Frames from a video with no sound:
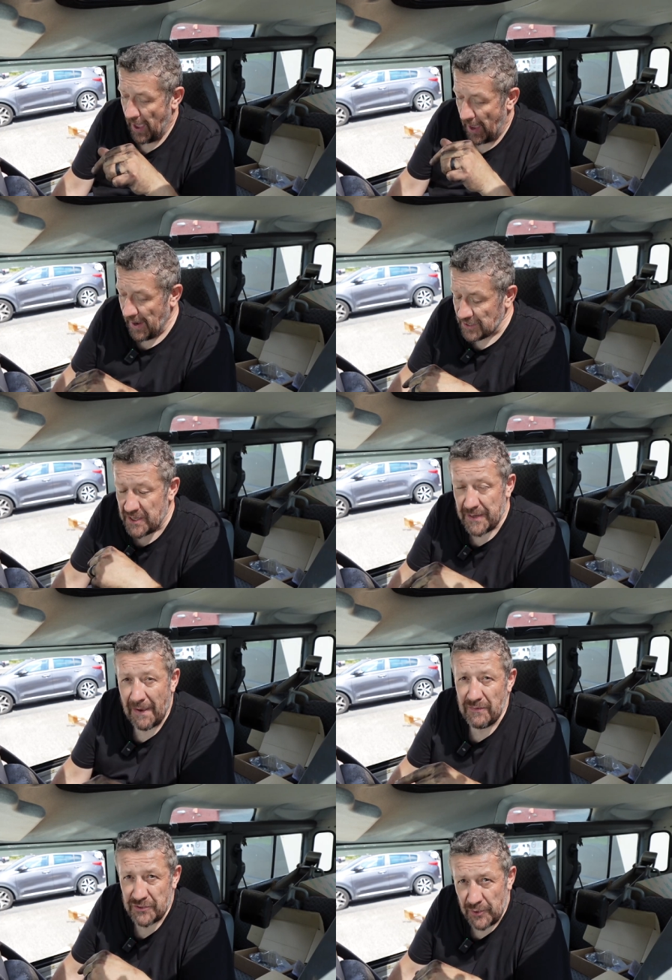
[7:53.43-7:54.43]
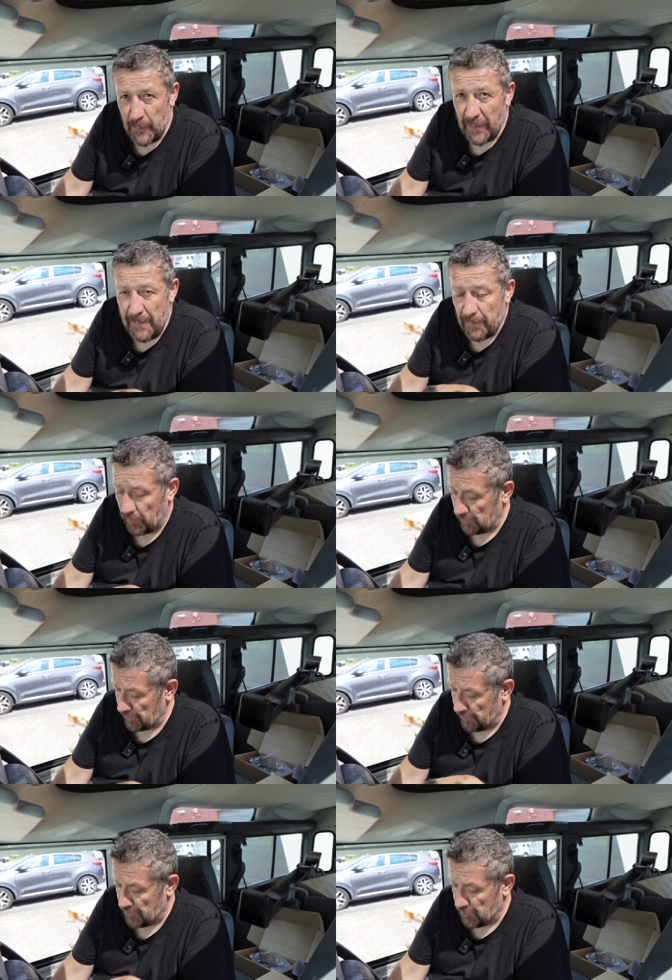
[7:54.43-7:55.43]
And actually having two people
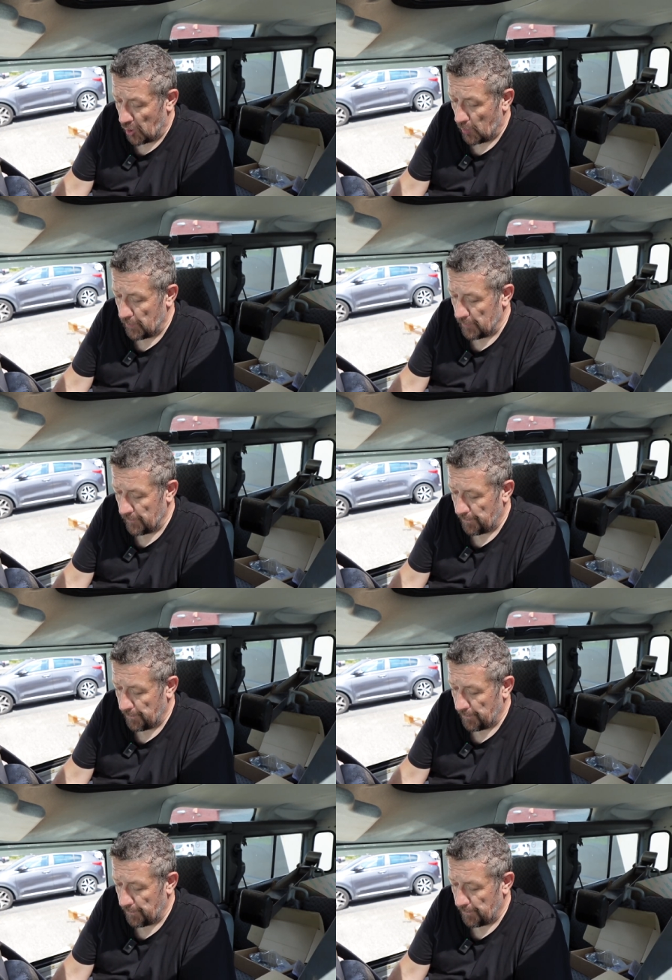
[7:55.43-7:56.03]
do the job